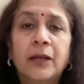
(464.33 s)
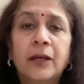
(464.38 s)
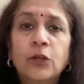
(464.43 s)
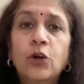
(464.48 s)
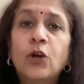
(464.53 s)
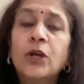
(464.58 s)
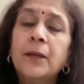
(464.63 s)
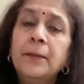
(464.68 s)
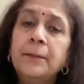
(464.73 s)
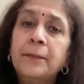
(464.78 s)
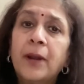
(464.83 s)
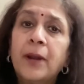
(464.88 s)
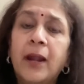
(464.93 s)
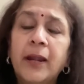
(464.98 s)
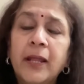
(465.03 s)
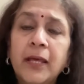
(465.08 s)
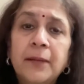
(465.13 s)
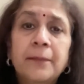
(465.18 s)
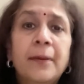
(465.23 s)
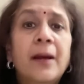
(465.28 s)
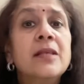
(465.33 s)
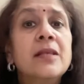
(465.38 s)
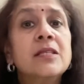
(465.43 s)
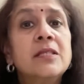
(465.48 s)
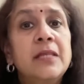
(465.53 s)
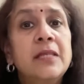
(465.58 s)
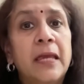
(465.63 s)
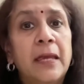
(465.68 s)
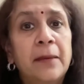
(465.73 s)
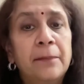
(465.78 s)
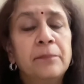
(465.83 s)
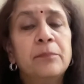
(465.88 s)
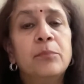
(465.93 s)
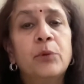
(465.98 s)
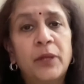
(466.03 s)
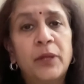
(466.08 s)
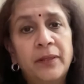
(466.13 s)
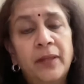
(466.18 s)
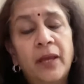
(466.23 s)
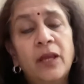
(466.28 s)
Now again, pranayama is deep
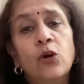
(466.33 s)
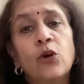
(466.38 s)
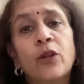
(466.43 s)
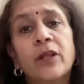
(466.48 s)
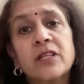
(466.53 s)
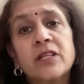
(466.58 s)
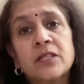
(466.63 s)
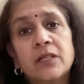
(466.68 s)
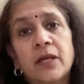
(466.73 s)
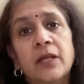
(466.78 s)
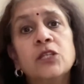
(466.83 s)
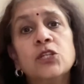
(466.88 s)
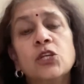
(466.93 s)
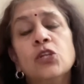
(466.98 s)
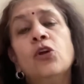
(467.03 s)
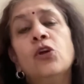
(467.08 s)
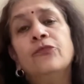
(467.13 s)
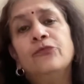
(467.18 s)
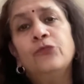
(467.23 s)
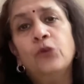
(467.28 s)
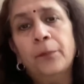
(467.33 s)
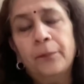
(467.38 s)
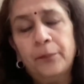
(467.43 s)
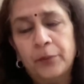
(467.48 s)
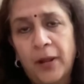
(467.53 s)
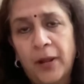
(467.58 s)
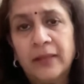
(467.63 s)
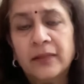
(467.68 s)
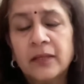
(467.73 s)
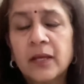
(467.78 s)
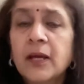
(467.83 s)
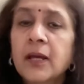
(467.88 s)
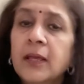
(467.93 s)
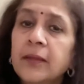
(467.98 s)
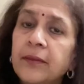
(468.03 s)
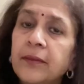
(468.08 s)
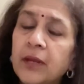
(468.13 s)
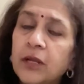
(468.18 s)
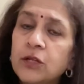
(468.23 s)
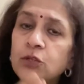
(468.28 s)
breathing or extension of your breath.
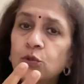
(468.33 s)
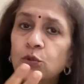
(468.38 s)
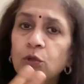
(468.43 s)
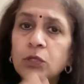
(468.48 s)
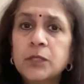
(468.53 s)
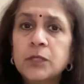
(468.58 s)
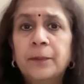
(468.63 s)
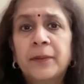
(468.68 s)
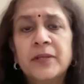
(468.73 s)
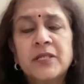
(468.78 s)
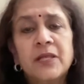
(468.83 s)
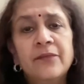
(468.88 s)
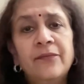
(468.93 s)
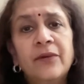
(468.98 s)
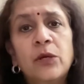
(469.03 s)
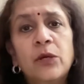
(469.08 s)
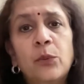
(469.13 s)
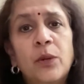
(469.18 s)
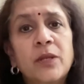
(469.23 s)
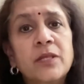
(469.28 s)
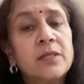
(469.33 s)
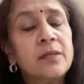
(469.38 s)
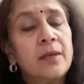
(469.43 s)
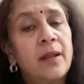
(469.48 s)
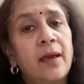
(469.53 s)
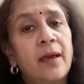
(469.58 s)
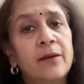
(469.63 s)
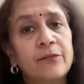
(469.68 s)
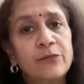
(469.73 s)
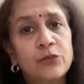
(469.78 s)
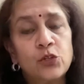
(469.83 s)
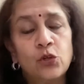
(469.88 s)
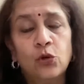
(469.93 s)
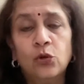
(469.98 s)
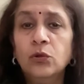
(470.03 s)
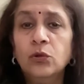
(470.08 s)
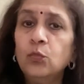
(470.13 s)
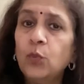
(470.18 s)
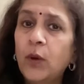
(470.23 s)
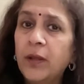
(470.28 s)
There are two specific ones that I have
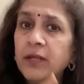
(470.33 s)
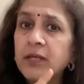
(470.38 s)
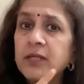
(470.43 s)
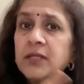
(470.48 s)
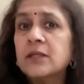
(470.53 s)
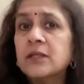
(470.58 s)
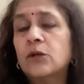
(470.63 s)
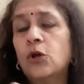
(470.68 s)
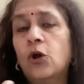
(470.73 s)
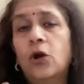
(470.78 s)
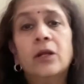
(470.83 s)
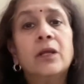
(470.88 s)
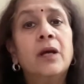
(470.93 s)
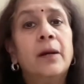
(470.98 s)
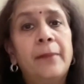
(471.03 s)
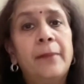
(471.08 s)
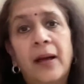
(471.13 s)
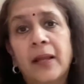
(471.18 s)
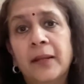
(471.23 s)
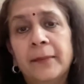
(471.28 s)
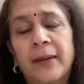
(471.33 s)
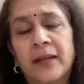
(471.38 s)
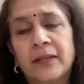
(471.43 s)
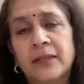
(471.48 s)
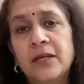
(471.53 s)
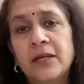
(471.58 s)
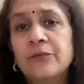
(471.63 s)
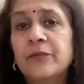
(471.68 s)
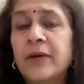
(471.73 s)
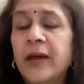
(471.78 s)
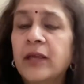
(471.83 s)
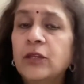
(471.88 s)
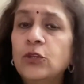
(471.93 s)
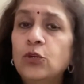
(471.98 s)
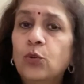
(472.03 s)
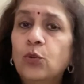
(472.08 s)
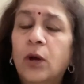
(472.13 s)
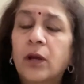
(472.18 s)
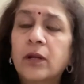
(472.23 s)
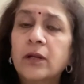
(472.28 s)
shown. One is called kapalabhati, where
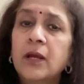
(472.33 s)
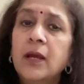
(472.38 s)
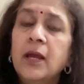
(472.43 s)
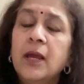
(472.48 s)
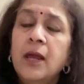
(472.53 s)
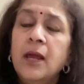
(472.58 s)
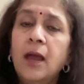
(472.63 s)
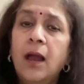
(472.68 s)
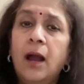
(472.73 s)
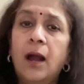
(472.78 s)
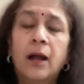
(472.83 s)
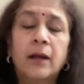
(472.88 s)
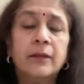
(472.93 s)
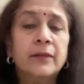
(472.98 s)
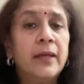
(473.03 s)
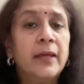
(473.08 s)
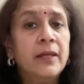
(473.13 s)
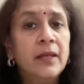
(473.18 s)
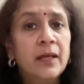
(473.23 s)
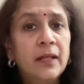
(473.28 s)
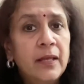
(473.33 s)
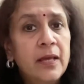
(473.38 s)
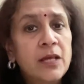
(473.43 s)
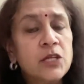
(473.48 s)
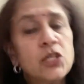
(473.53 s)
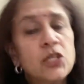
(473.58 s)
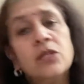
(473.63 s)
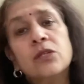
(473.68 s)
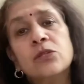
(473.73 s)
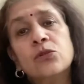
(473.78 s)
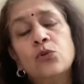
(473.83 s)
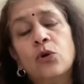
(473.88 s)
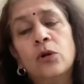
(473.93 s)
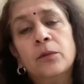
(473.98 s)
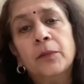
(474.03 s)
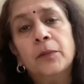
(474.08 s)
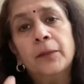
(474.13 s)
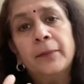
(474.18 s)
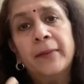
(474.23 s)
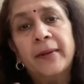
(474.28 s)
you are, uh, the inhalation is
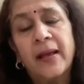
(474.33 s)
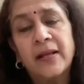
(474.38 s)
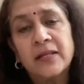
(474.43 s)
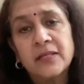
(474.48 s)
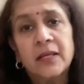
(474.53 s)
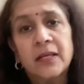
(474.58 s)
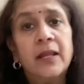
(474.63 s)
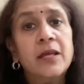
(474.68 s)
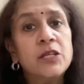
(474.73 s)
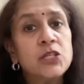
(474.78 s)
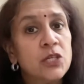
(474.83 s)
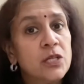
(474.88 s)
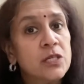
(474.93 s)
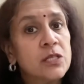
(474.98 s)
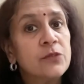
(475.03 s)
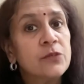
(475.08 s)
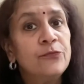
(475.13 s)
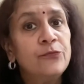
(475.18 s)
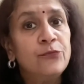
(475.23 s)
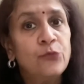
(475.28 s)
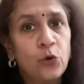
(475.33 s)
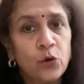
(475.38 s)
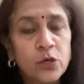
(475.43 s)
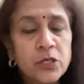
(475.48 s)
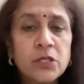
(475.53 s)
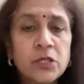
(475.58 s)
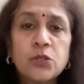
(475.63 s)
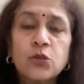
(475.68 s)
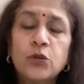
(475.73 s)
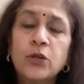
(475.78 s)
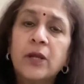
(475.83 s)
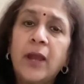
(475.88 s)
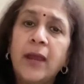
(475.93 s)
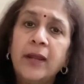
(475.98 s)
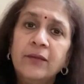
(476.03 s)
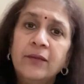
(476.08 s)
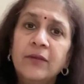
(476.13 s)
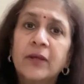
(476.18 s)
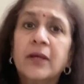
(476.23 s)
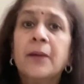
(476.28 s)
normal but exhalation is forced. So you kind
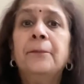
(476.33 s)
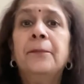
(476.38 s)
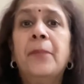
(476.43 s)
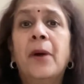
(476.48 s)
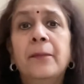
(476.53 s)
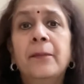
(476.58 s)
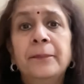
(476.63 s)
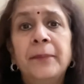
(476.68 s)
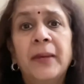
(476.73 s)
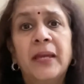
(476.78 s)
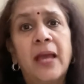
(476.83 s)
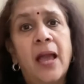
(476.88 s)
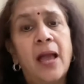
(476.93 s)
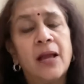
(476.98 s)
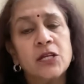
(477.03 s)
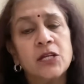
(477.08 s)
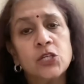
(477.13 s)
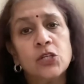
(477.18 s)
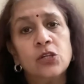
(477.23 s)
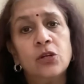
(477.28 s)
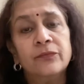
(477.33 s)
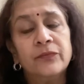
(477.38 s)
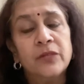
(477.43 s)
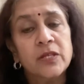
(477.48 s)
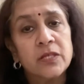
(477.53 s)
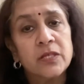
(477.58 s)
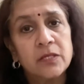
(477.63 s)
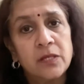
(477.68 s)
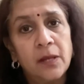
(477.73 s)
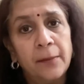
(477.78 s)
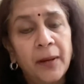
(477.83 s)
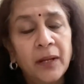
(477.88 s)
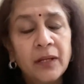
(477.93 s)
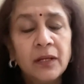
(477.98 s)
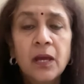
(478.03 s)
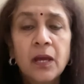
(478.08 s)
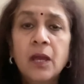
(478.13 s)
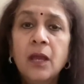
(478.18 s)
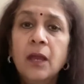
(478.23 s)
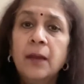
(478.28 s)
of like a pumping action of the stomach.
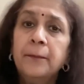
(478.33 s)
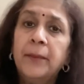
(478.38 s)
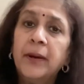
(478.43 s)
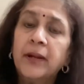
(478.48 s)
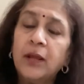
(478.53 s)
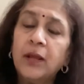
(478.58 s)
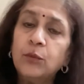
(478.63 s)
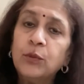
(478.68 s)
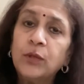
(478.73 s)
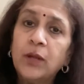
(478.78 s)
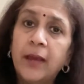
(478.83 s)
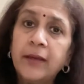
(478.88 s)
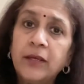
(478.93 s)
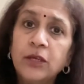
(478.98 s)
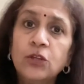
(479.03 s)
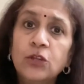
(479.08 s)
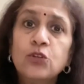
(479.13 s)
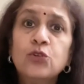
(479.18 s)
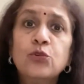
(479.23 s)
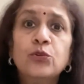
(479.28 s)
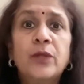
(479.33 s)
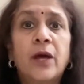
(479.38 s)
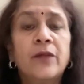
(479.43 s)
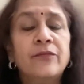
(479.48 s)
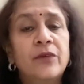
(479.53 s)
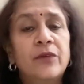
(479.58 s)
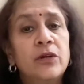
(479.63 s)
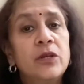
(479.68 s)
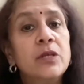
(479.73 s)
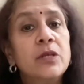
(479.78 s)
But I would like you to do that very